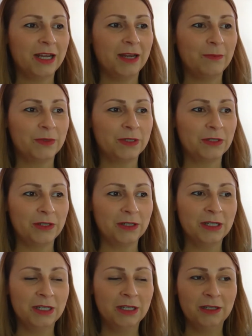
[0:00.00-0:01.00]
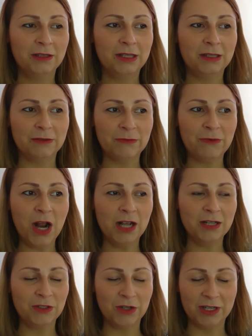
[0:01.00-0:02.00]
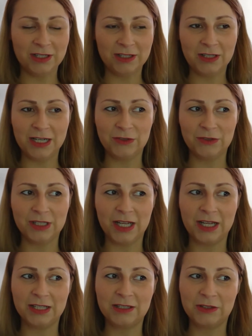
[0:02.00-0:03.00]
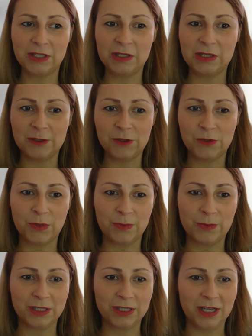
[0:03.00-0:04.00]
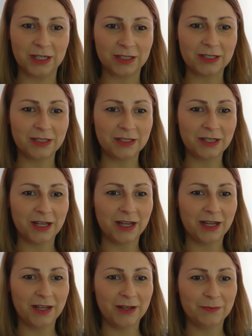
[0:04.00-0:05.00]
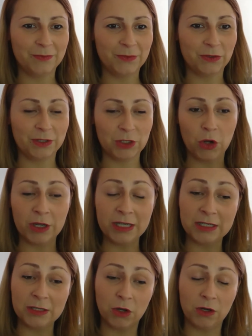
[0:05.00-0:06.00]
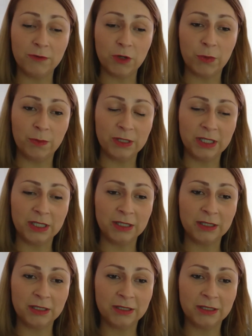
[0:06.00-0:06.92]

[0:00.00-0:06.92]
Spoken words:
We do. France, you had a slide on that, on international property tax. So is it all of your properties?